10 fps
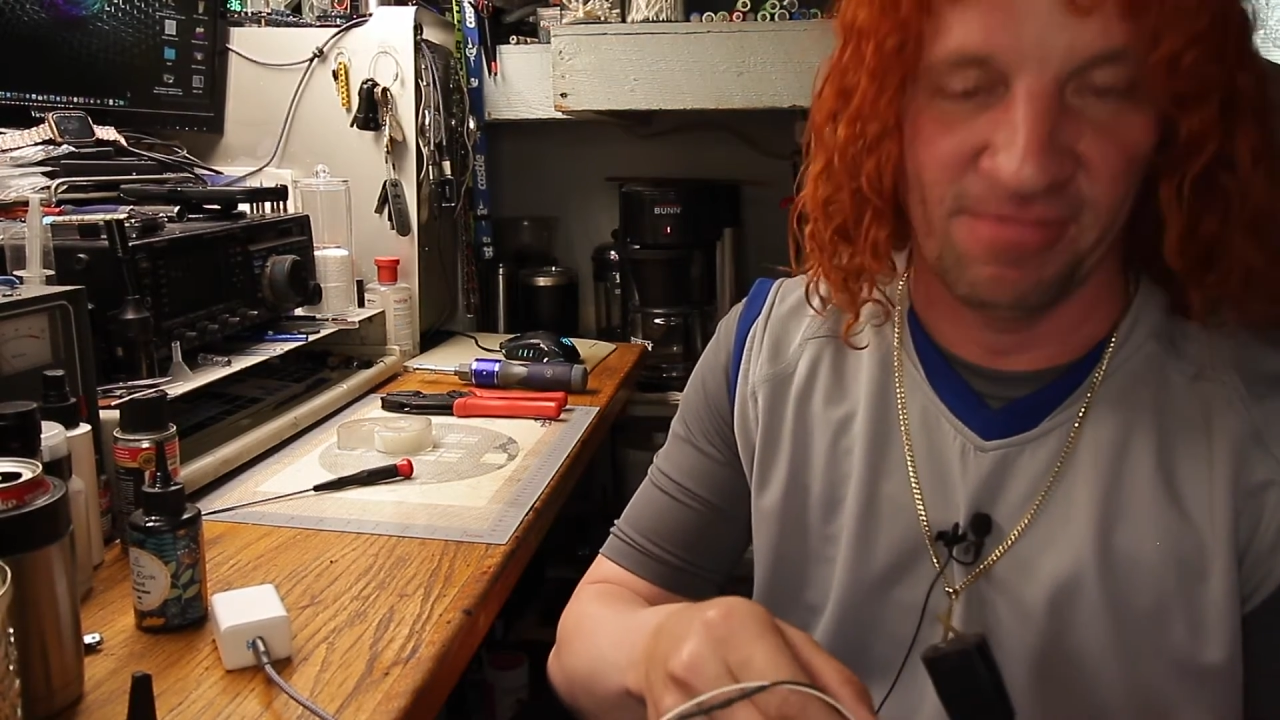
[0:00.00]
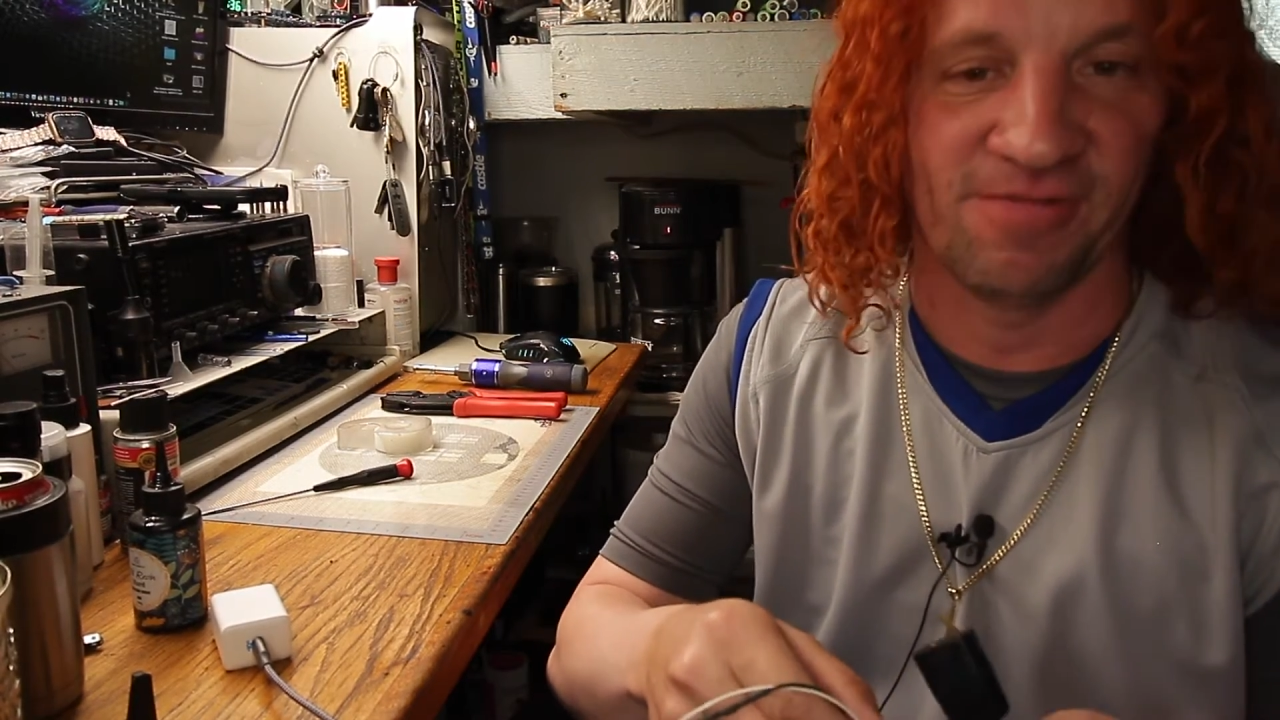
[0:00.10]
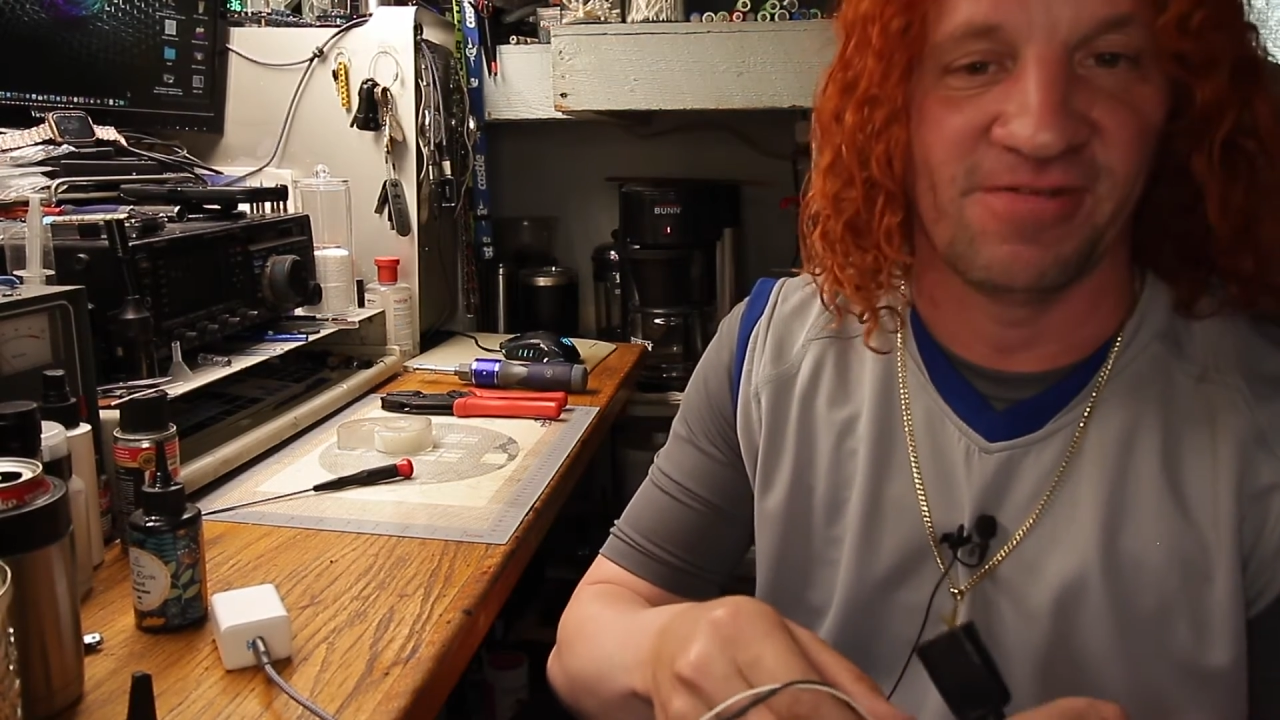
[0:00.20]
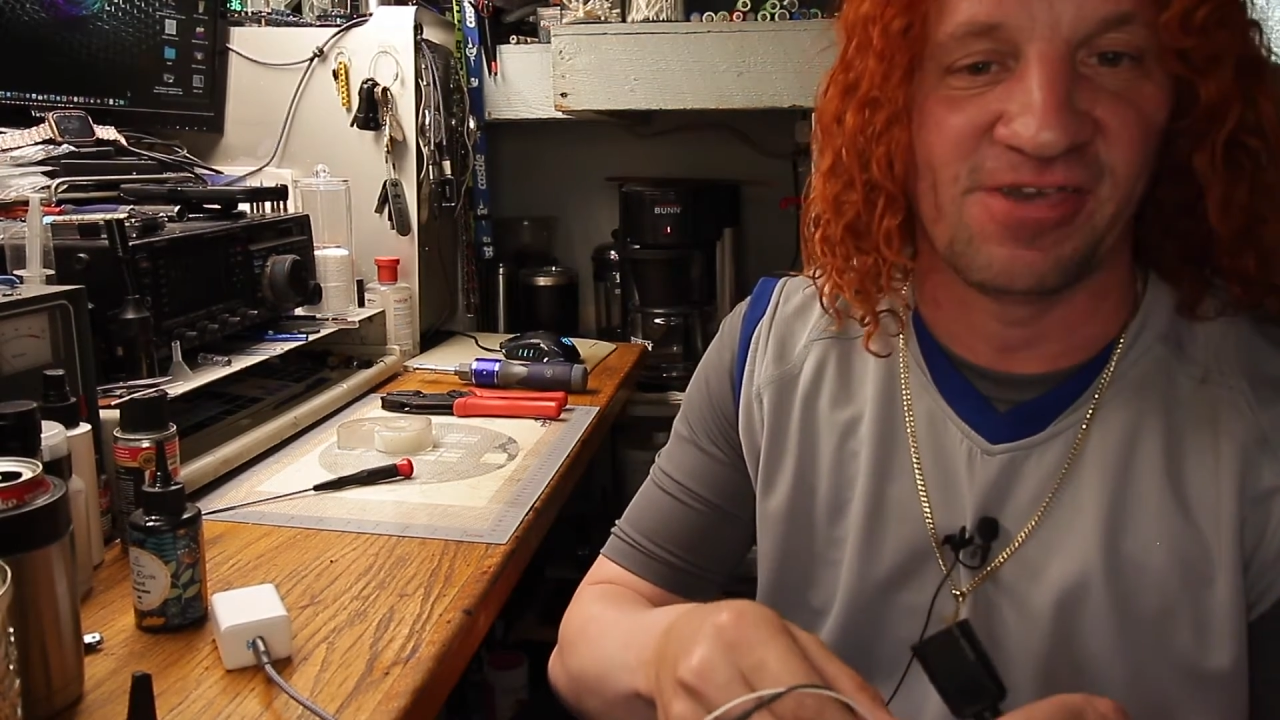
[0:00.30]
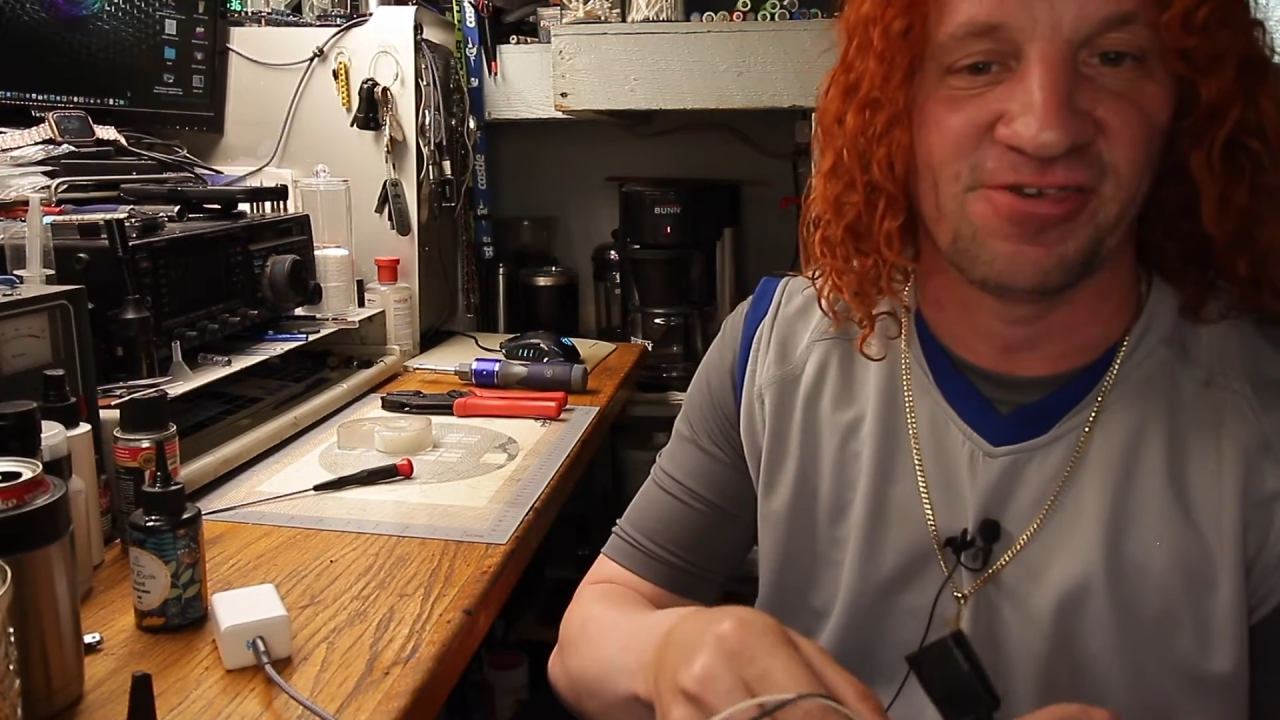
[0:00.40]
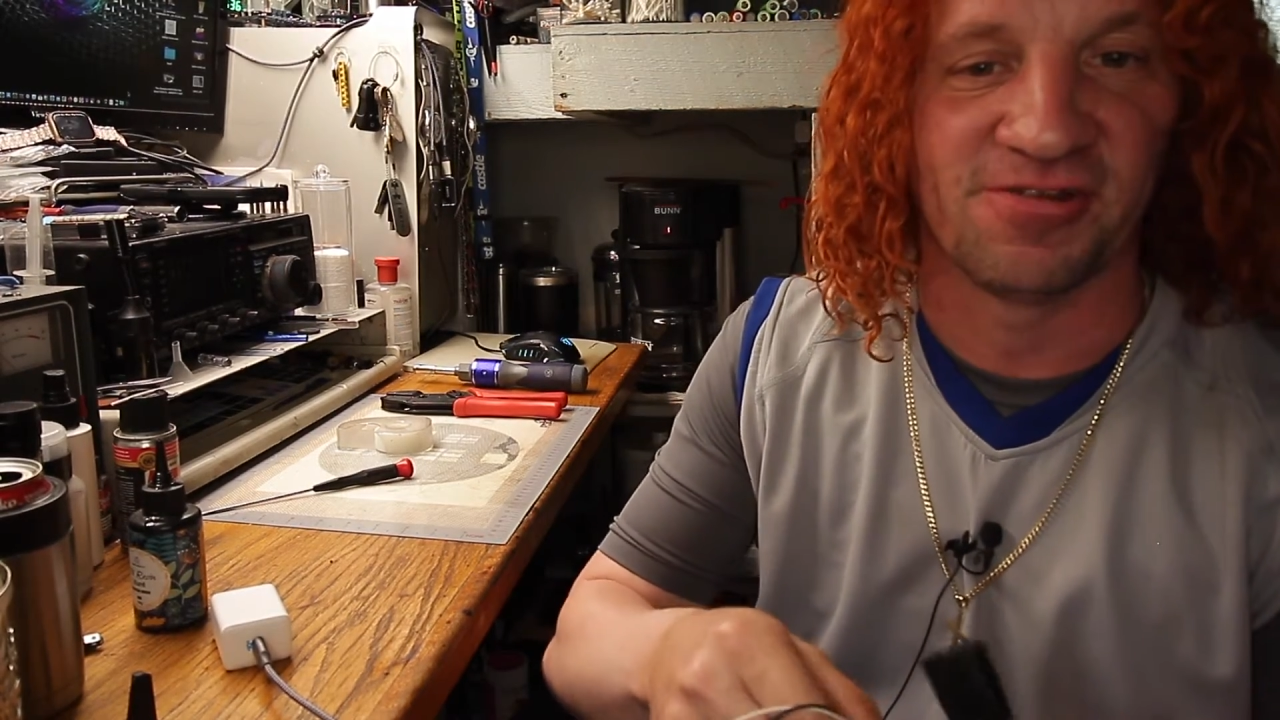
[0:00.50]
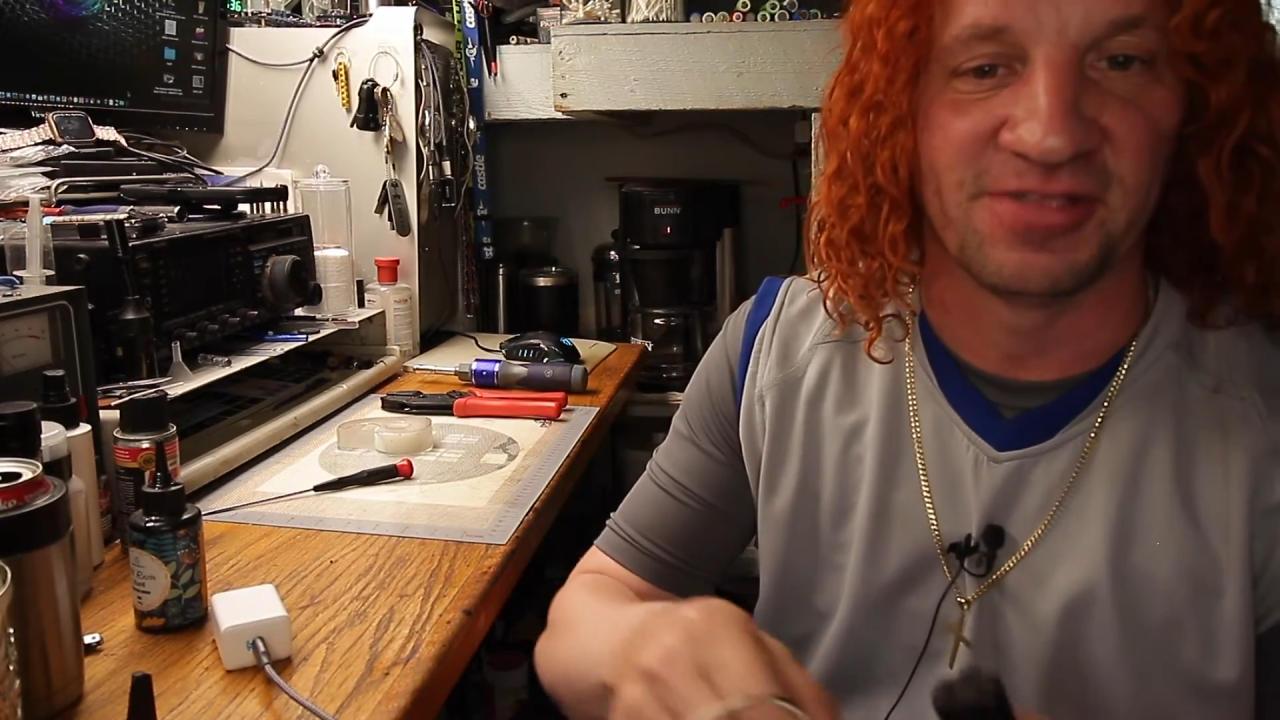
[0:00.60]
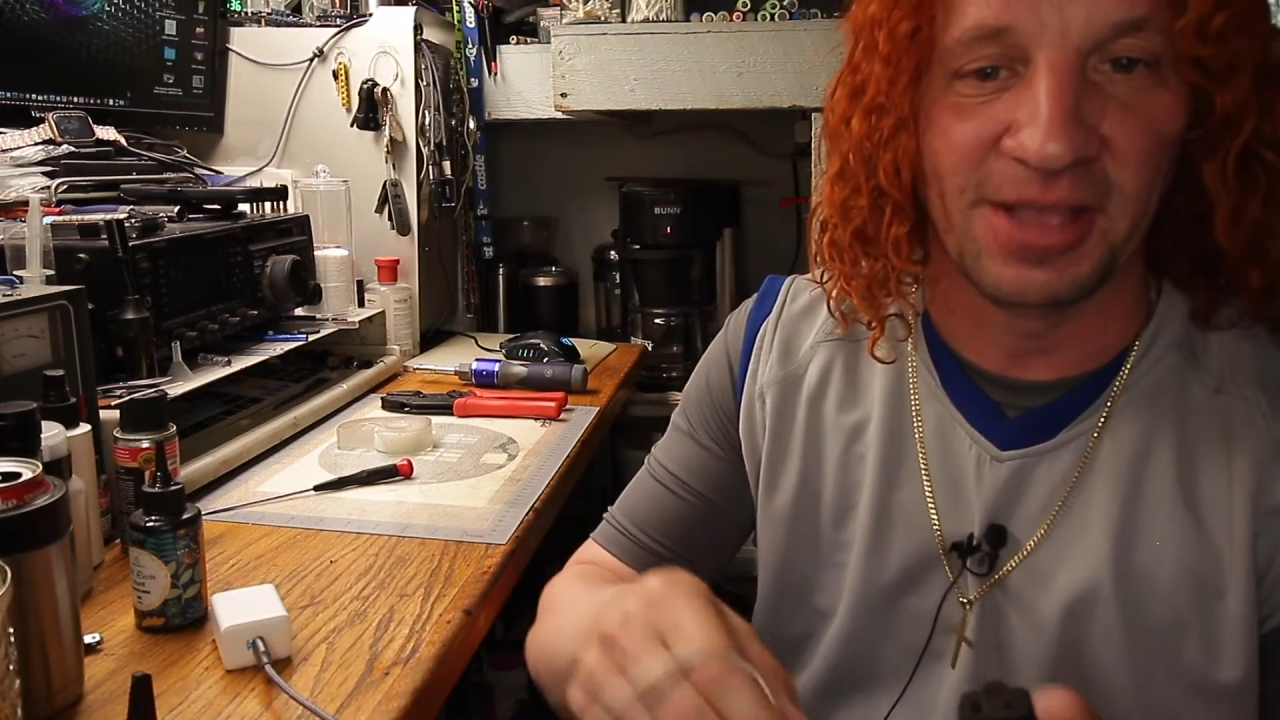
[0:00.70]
professional